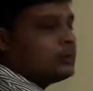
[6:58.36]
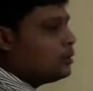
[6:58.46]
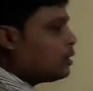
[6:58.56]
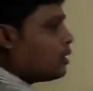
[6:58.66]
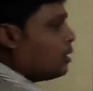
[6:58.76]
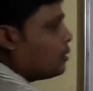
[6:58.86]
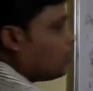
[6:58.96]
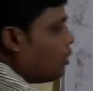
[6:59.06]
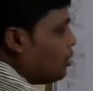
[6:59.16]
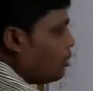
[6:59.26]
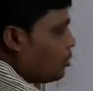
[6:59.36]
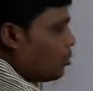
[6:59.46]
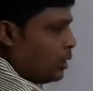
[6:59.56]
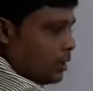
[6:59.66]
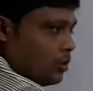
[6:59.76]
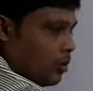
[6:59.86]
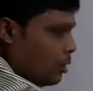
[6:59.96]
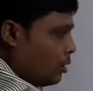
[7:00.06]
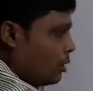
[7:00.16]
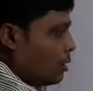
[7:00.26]
The control will
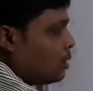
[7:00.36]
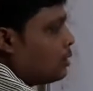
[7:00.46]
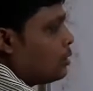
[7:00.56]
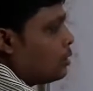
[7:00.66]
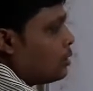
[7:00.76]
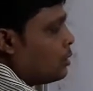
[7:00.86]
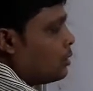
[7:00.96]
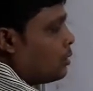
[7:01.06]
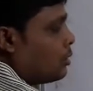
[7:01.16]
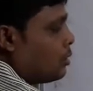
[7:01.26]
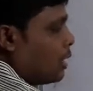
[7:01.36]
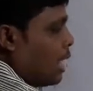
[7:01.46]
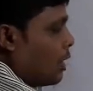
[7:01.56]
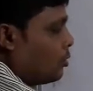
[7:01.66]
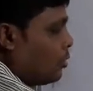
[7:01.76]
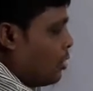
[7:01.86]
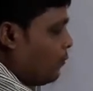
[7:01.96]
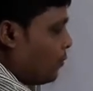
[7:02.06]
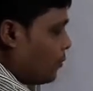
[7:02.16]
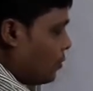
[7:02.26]
go out
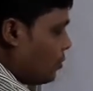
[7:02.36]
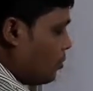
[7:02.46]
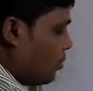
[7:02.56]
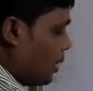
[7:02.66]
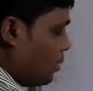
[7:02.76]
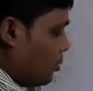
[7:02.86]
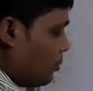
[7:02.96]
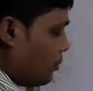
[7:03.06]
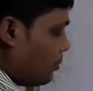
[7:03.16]
of while loop.